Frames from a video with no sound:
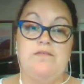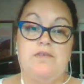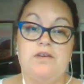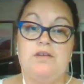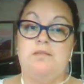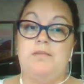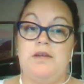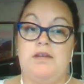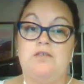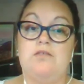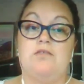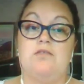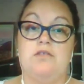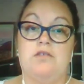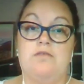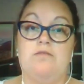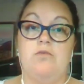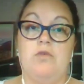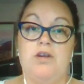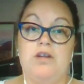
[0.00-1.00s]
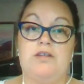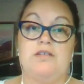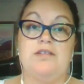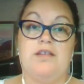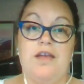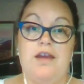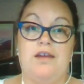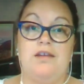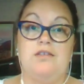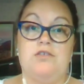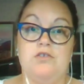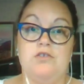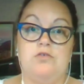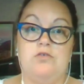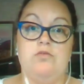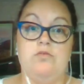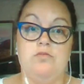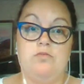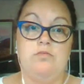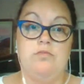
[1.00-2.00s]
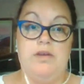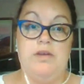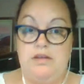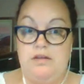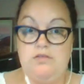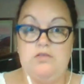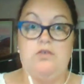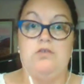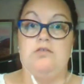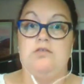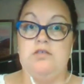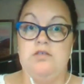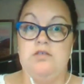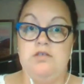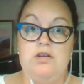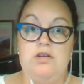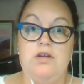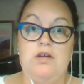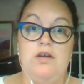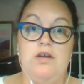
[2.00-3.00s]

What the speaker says: the fundamentals of what it's like to be an adult.